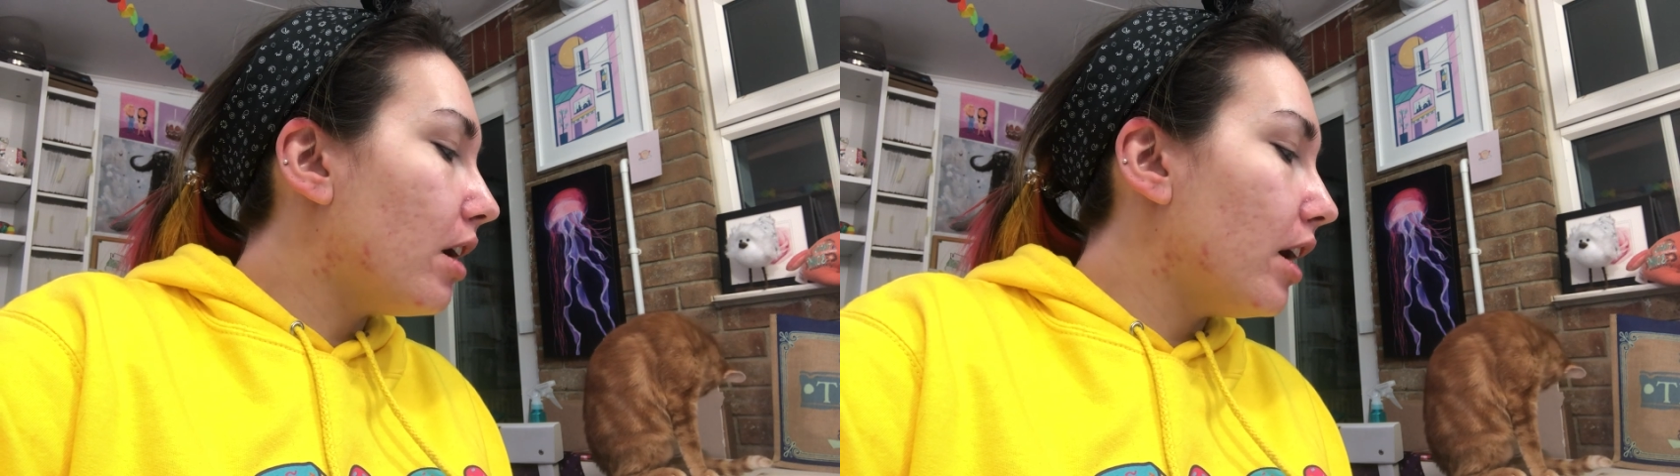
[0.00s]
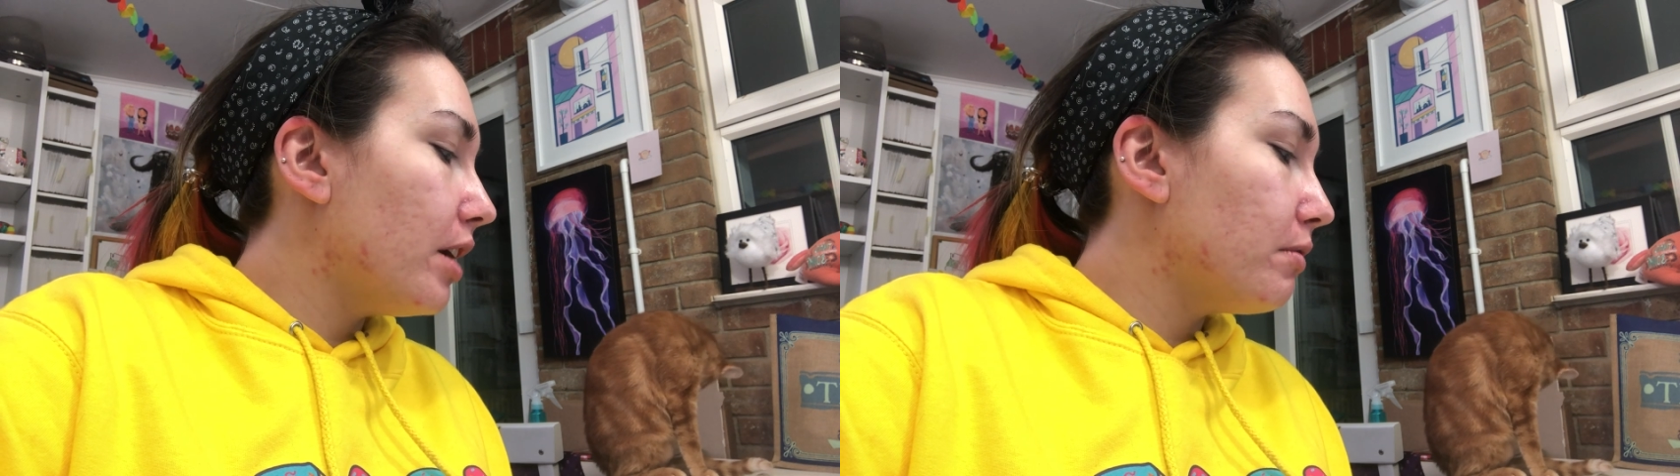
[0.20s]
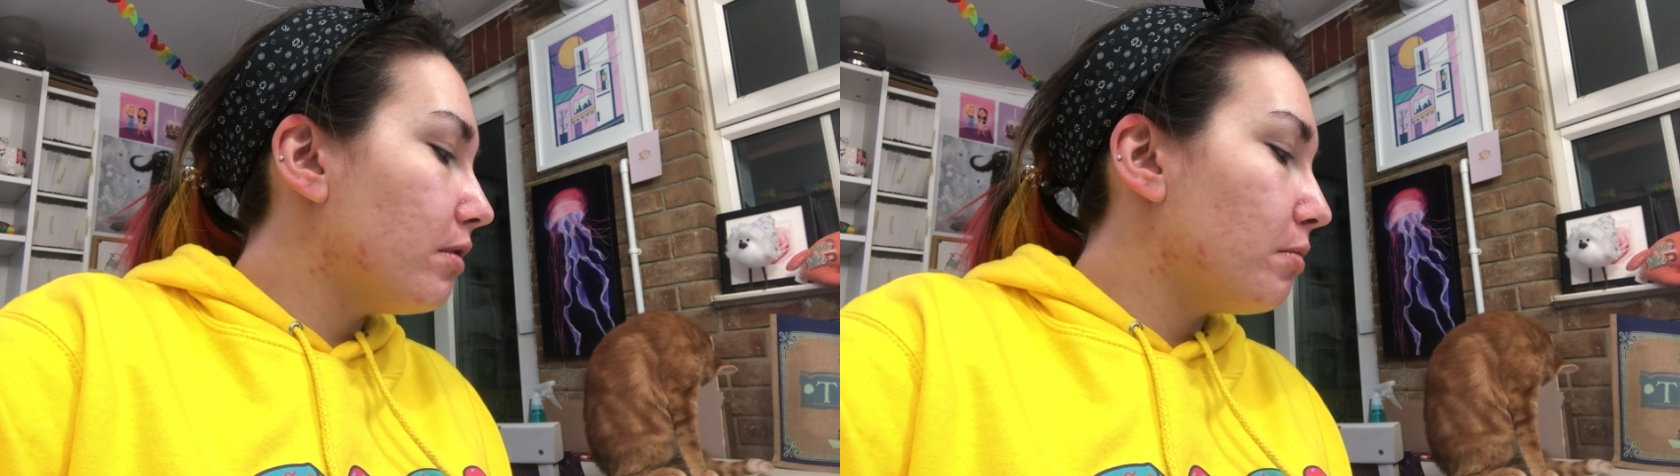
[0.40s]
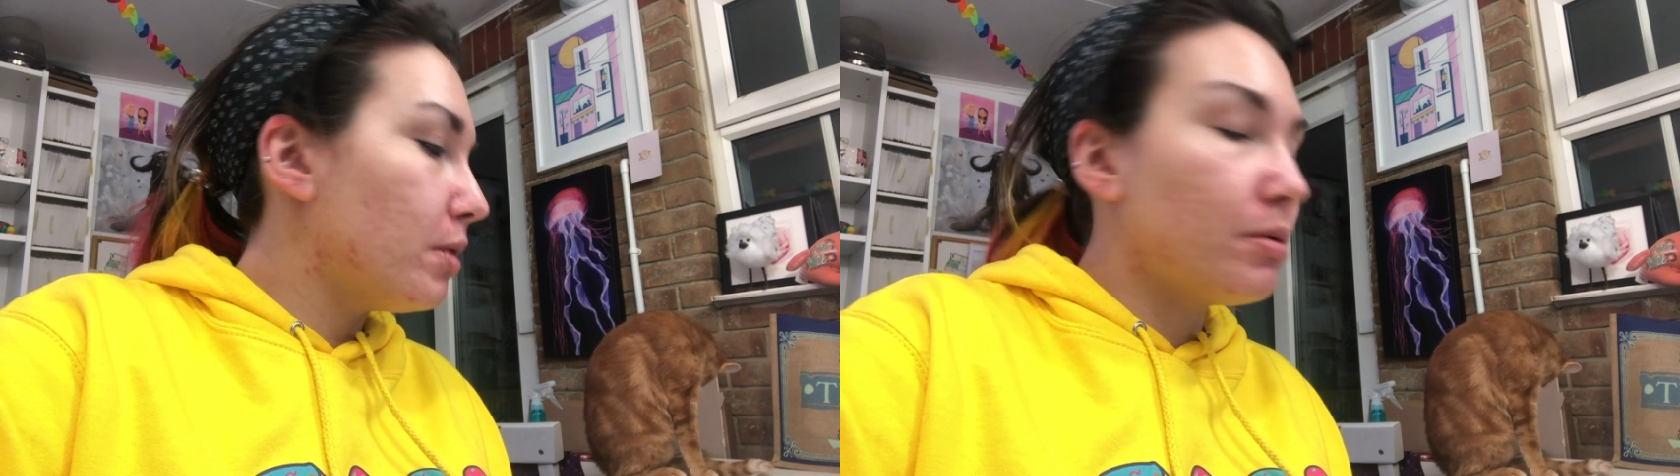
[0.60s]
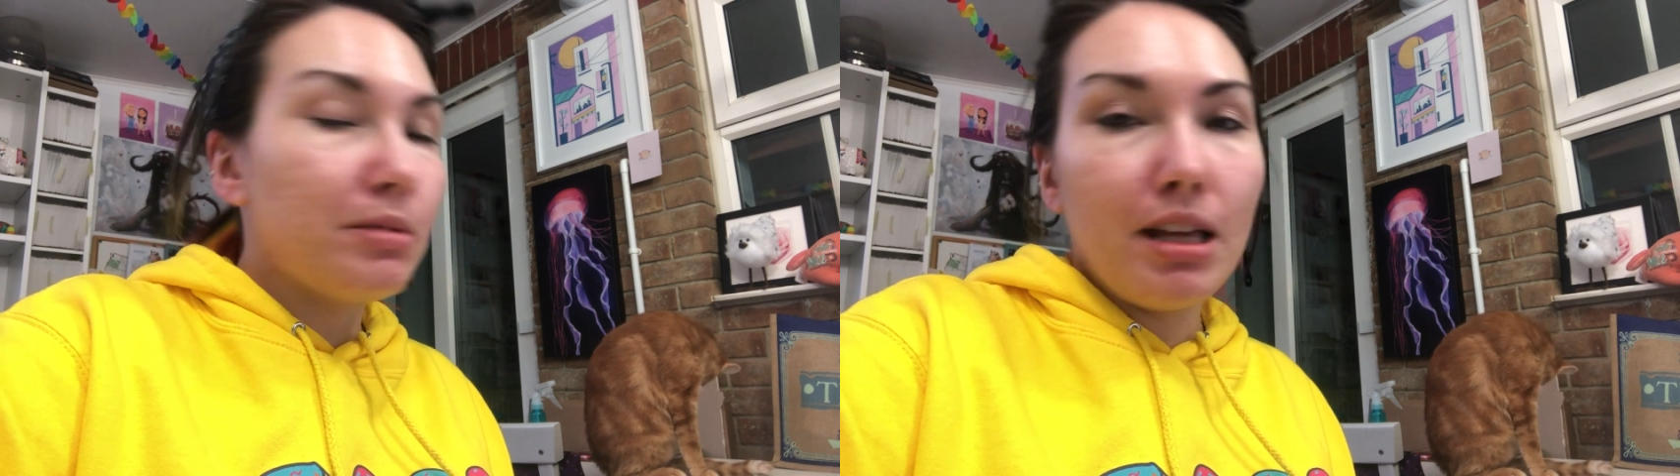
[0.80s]
I will
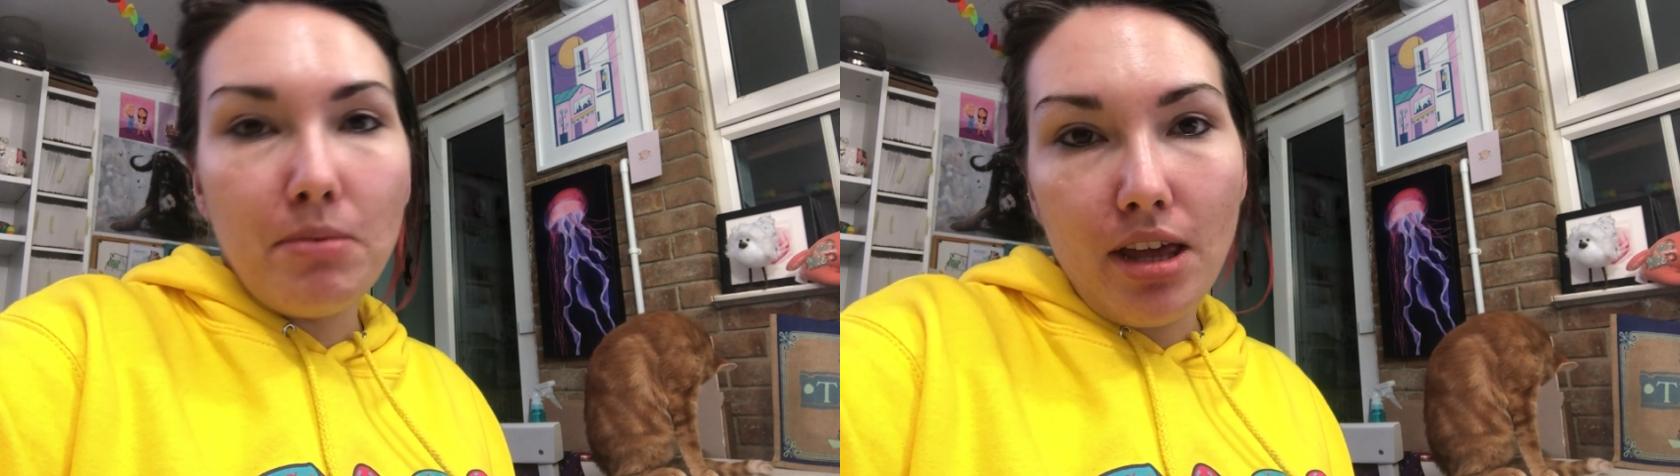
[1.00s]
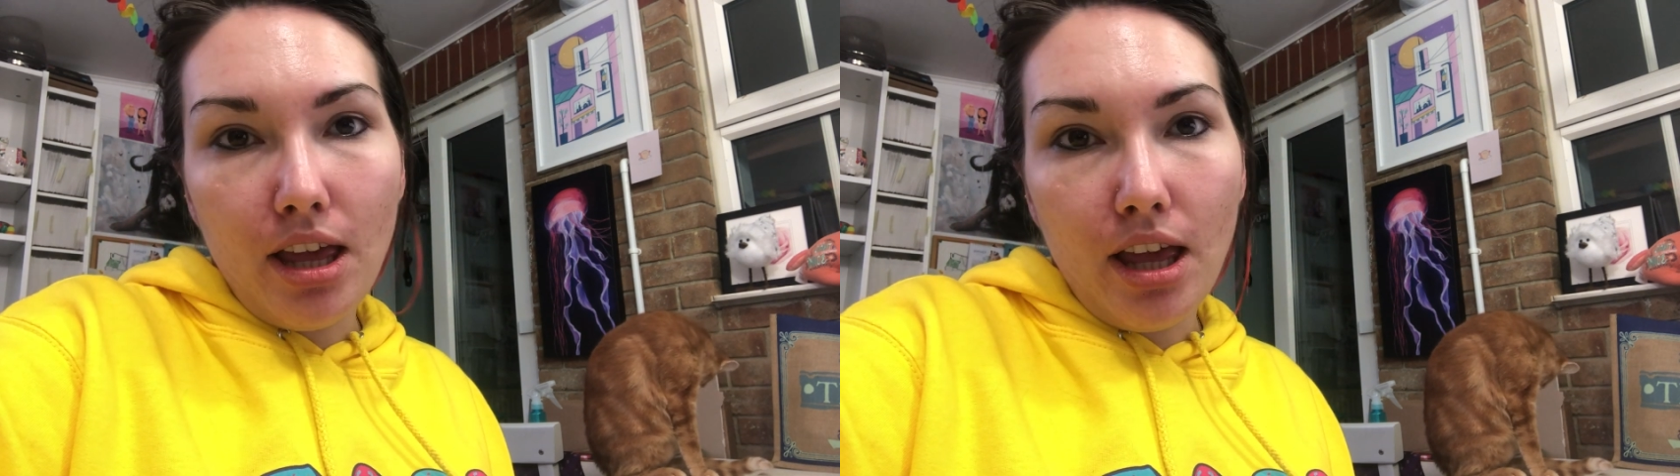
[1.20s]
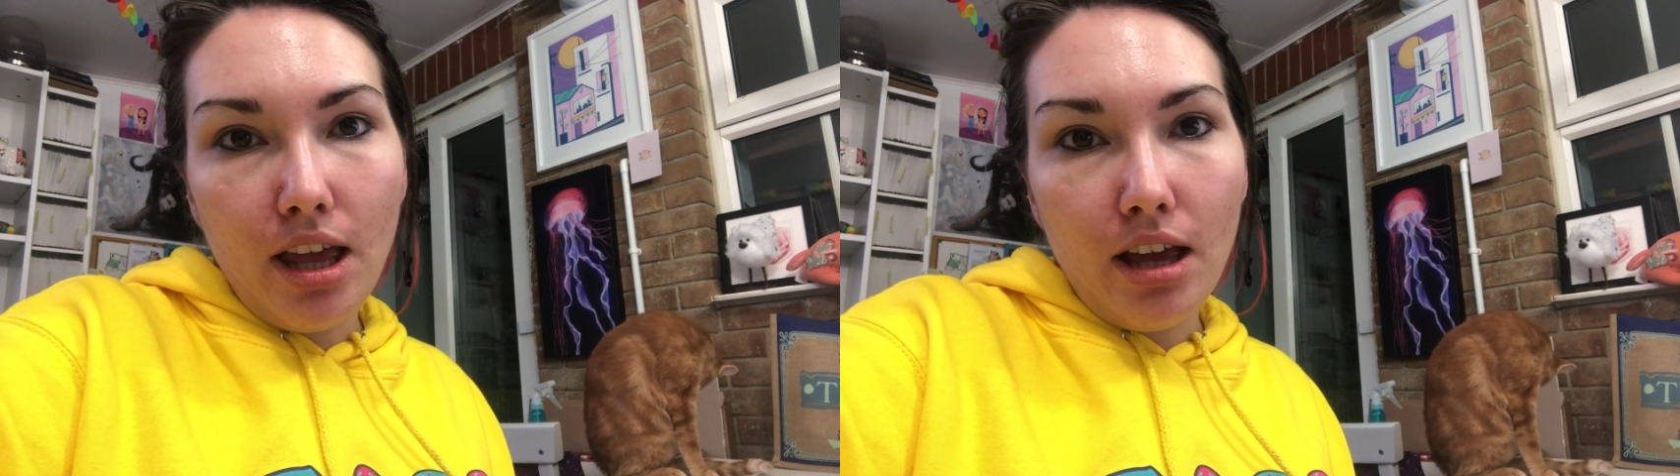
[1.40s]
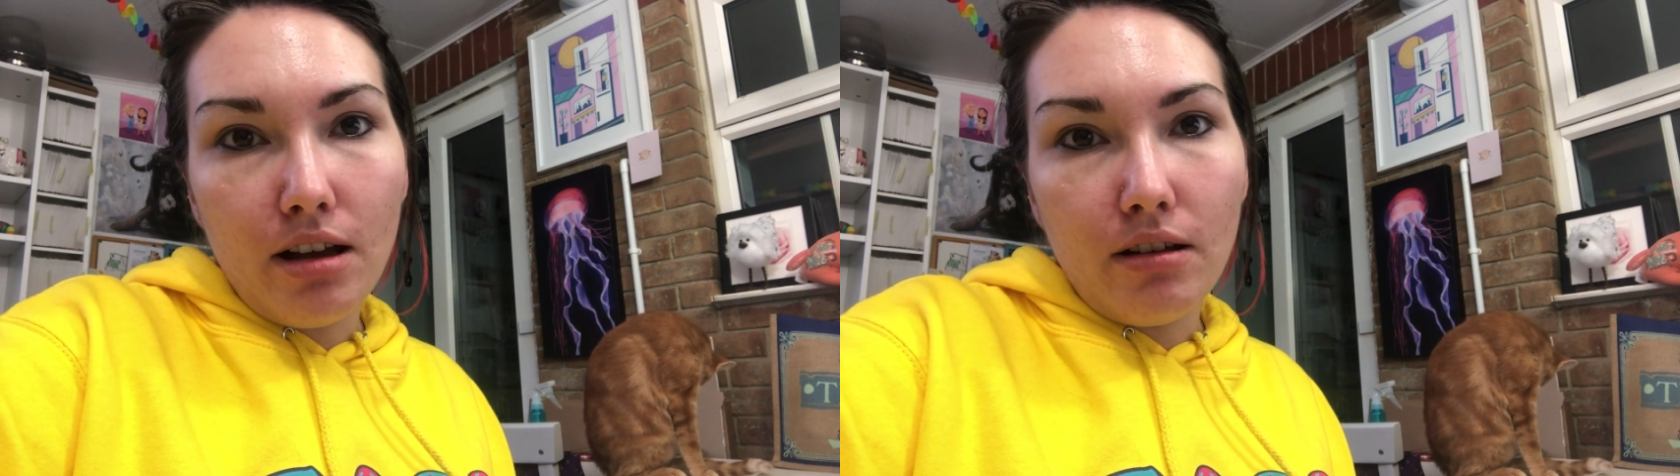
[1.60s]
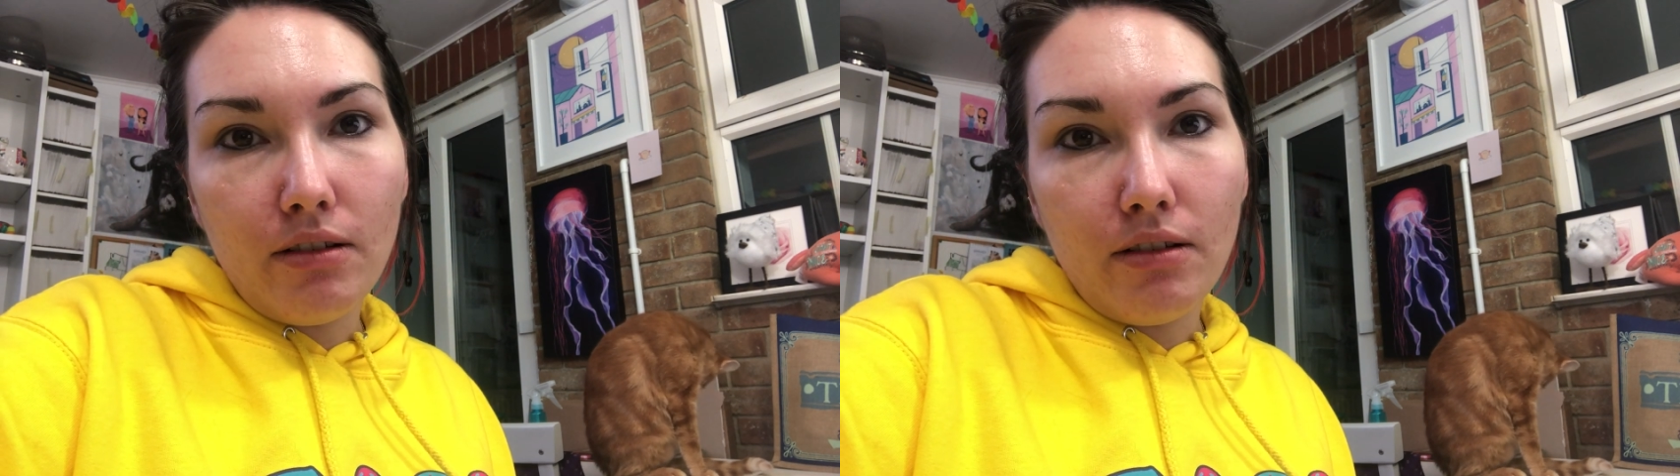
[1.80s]
probably be